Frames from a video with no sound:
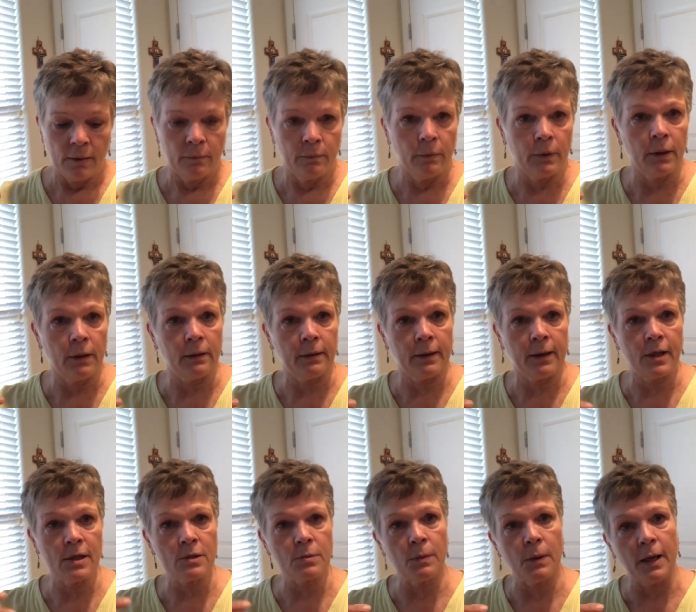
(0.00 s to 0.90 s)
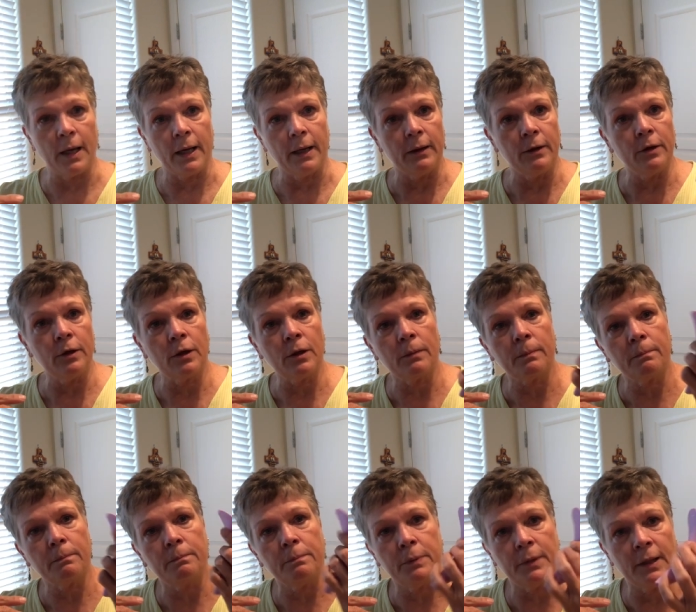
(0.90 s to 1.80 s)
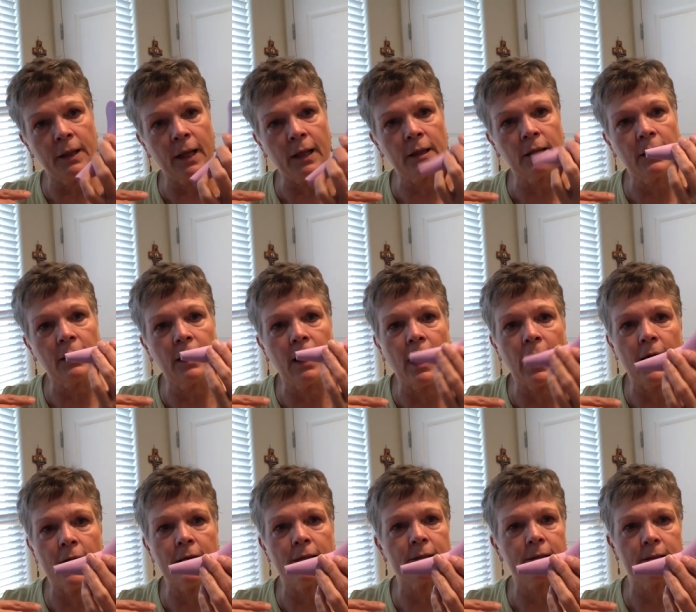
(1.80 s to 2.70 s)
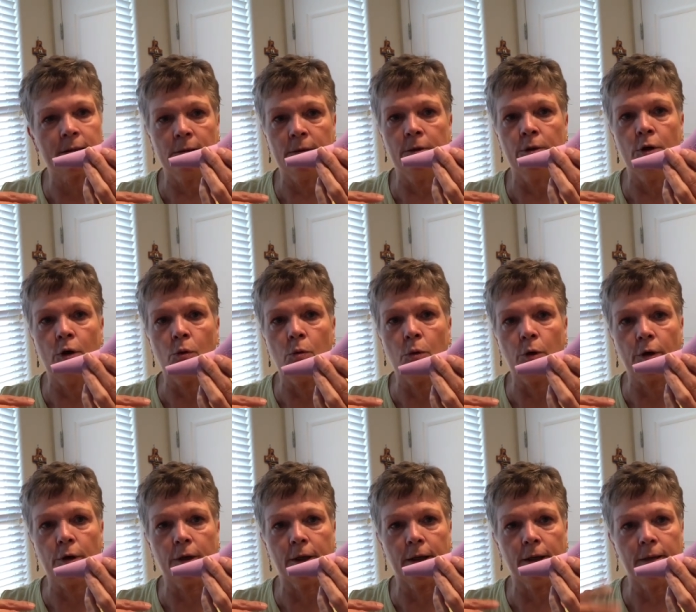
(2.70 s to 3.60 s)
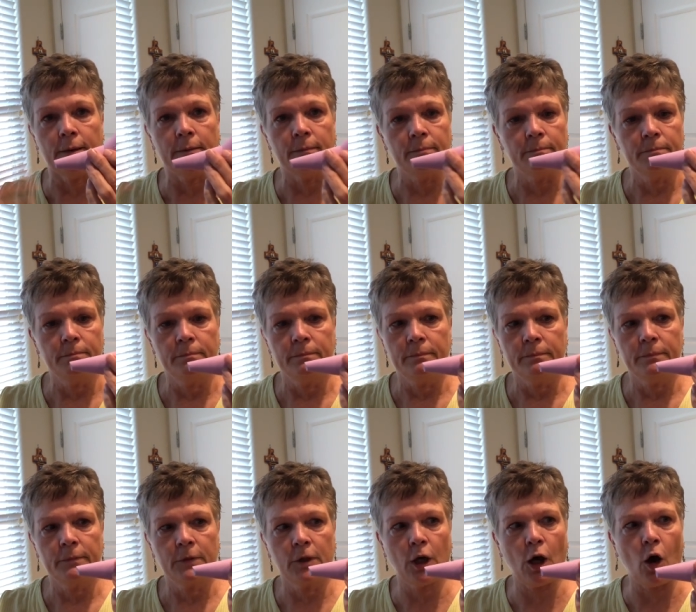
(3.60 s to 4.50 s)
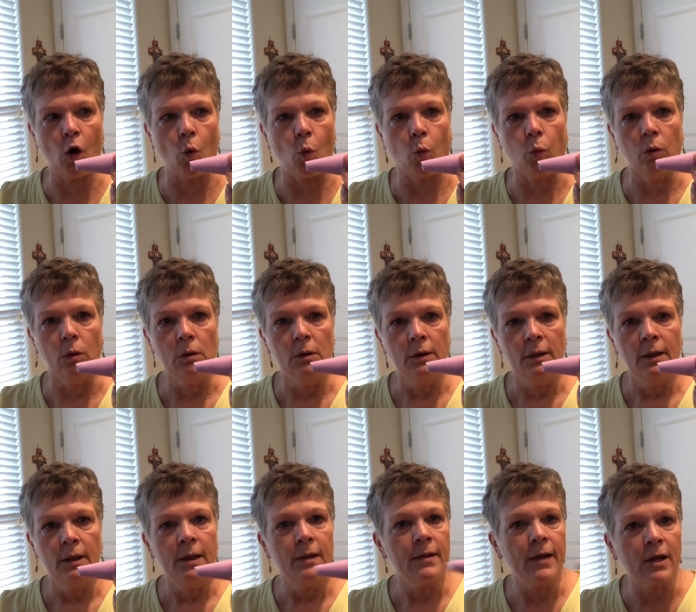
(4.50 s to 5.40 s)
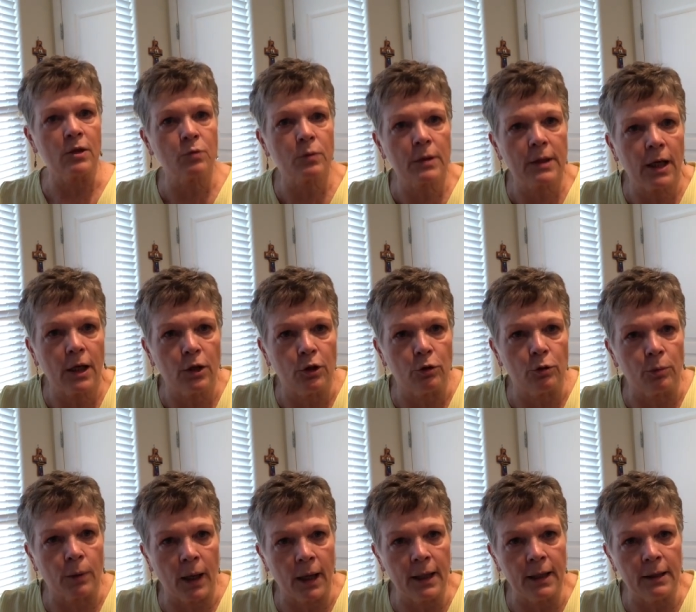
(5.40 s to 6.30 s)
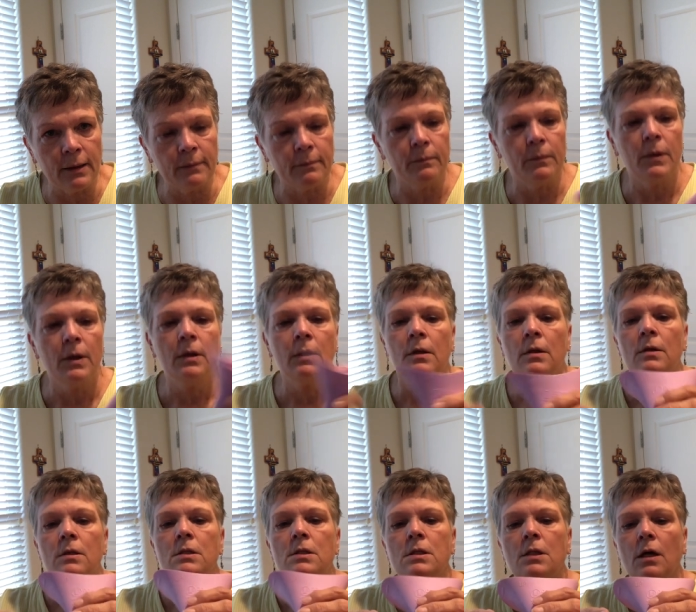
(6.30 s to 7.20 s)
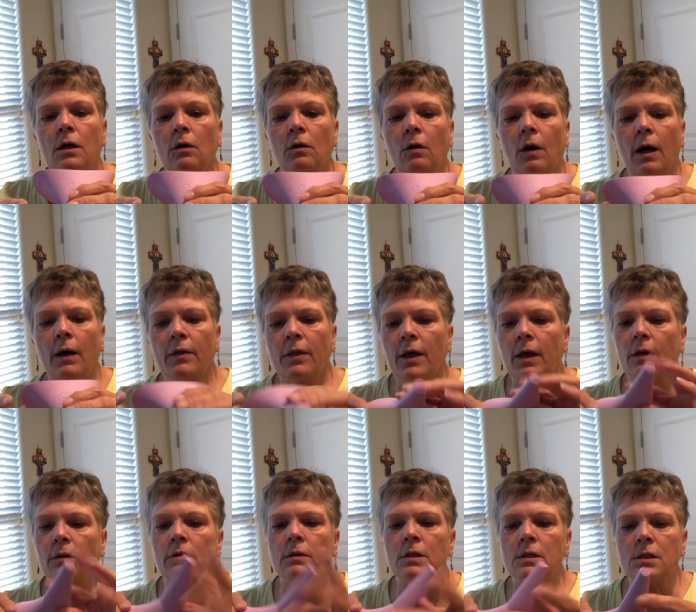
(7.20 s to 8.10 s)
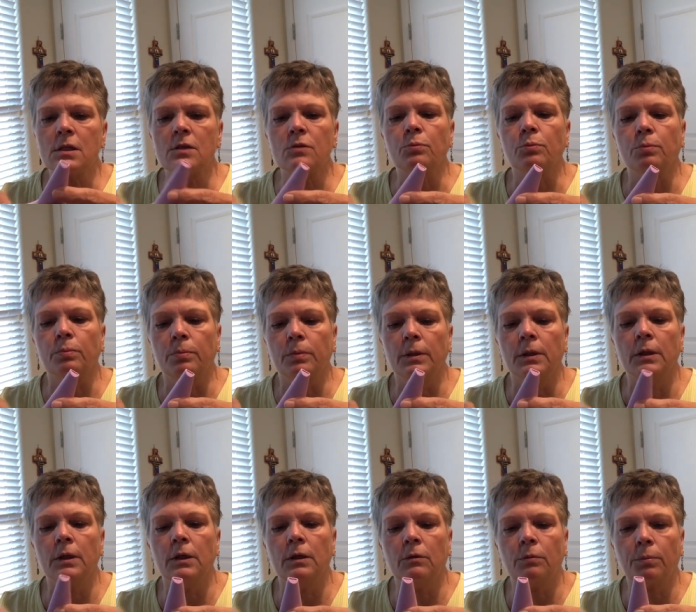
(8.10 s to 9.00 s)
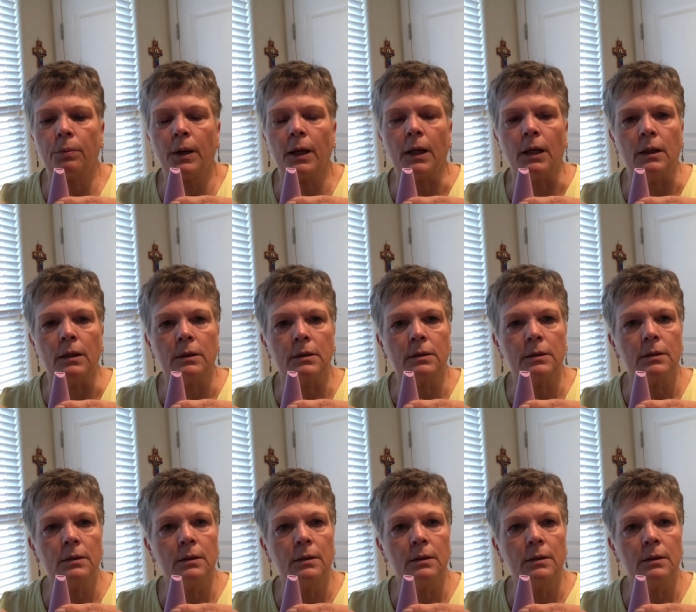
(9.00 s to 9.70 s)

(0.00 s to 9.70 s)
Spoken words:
Well, guess what? You could be like the guys, no worry, go. That's what they do, right? So I thought, this is really great.